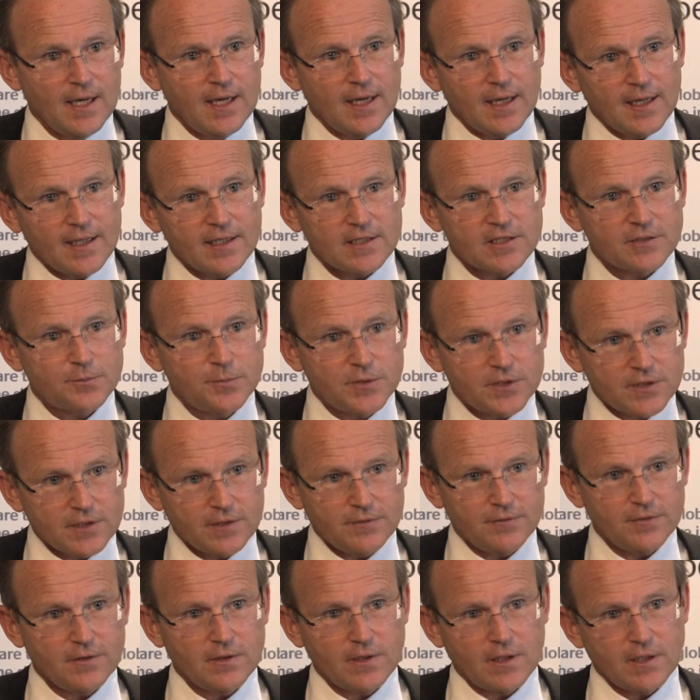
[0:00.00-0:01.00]
And
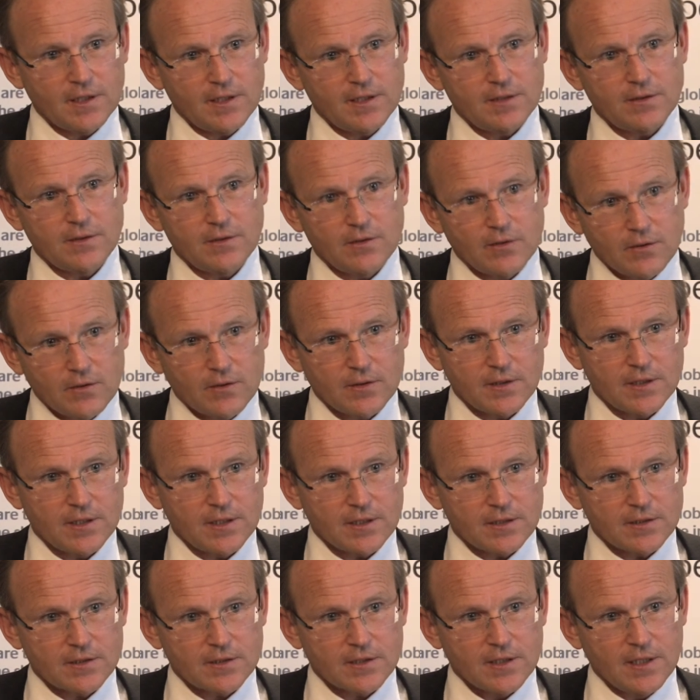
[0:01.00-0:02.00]
specifically in the
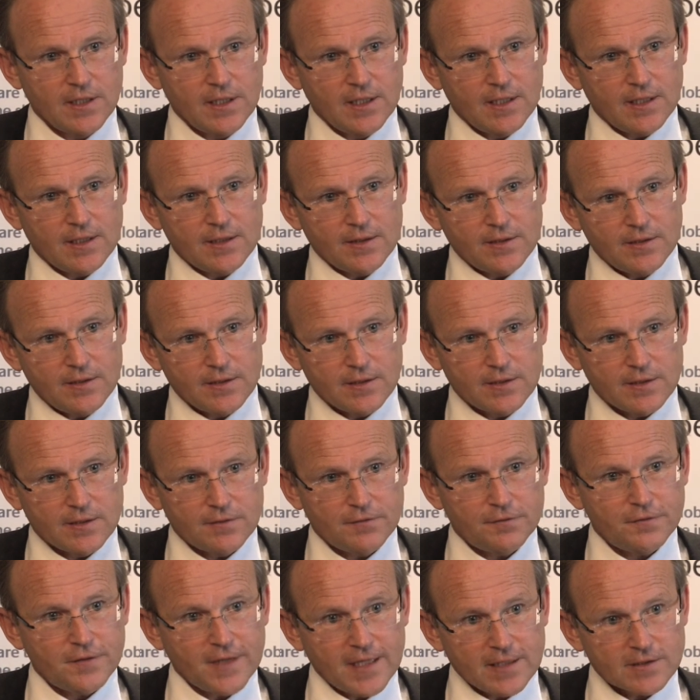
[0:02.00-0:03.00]
Nordics, the
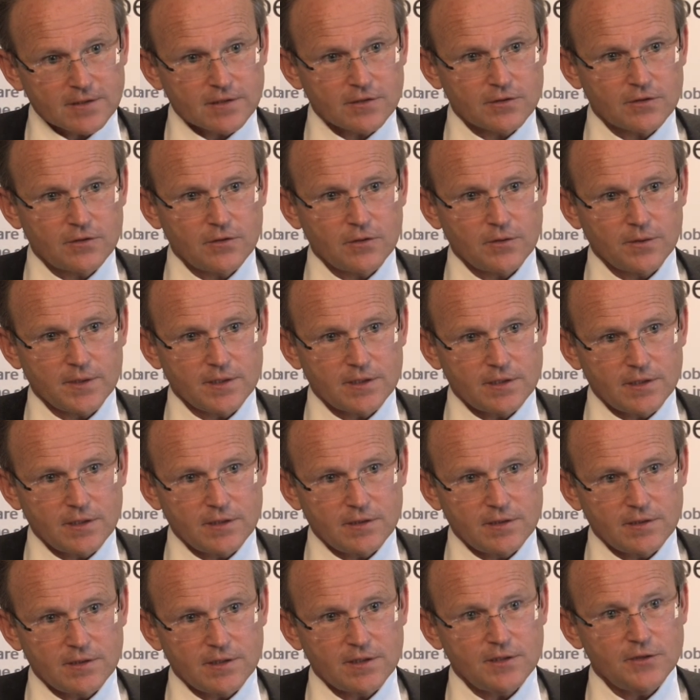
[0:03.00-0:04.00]
fastest growing
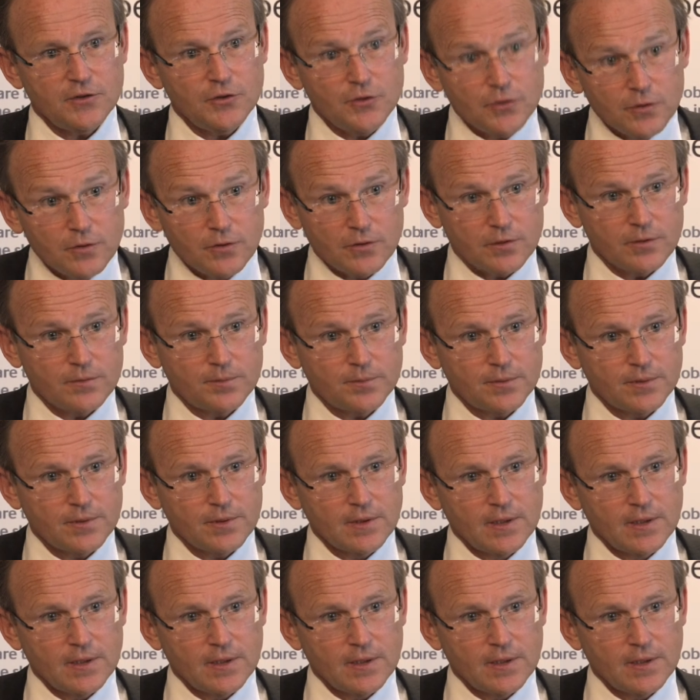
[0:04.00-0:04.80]
cities in Europe